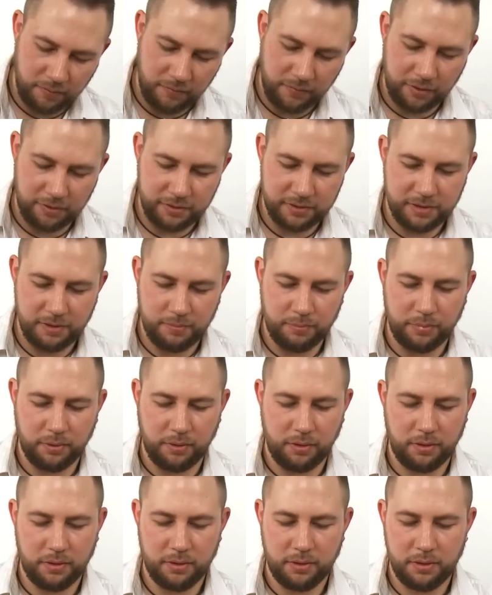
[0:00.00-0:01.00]
a very
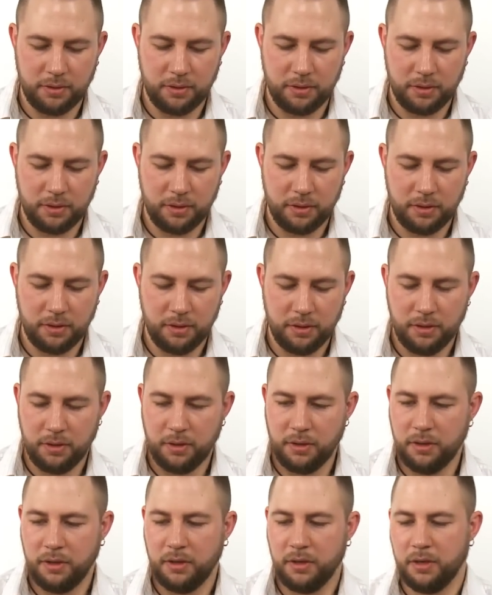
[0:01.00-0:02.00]
simple
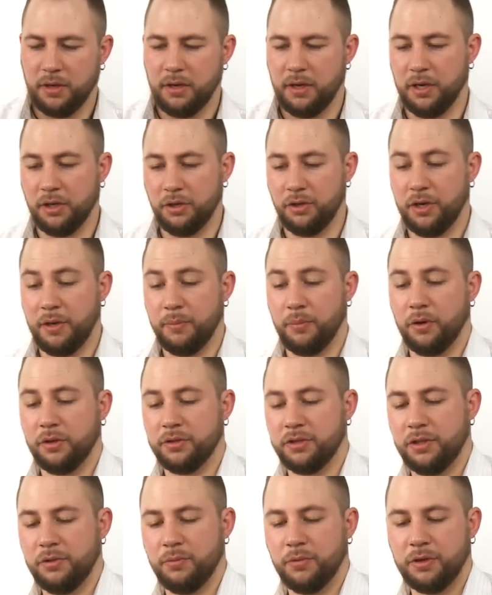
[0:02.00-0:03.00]
and good
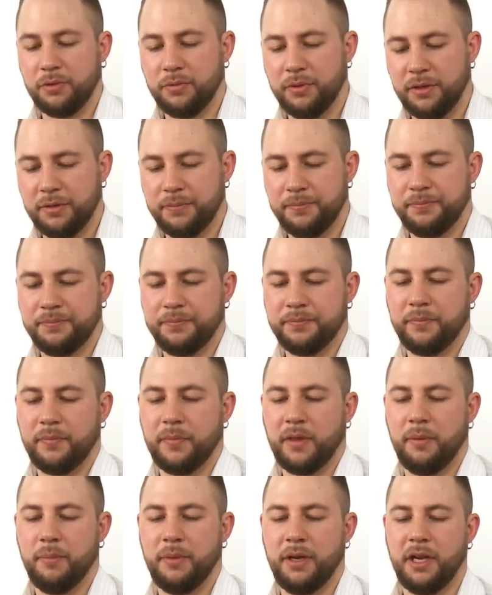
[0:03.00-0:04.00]
epoxy to work with.
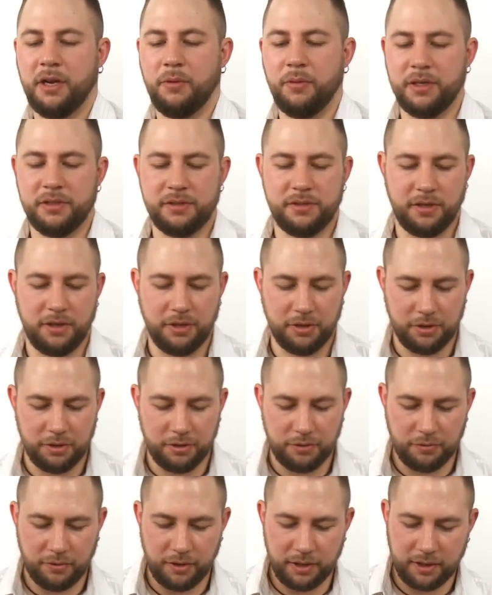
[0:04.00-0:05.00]
But otherwise, a
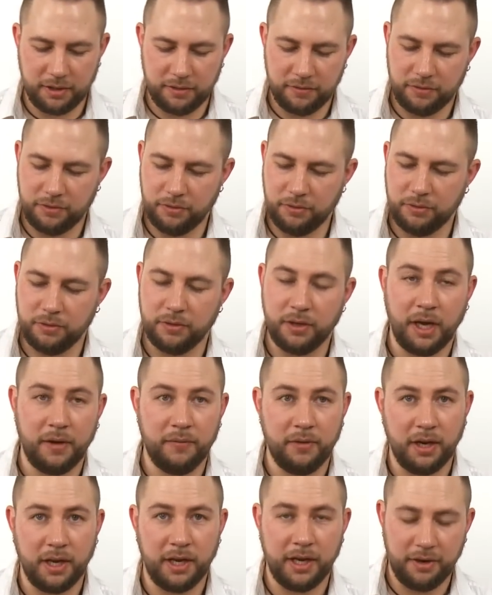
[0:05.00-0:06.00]
good trick is to have
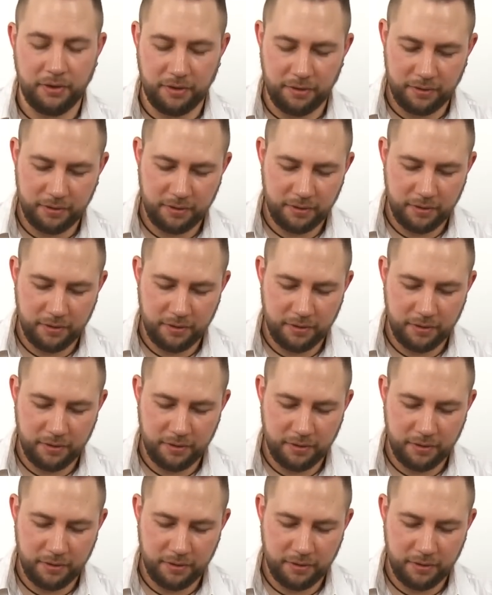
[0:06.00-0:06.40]
a lighter,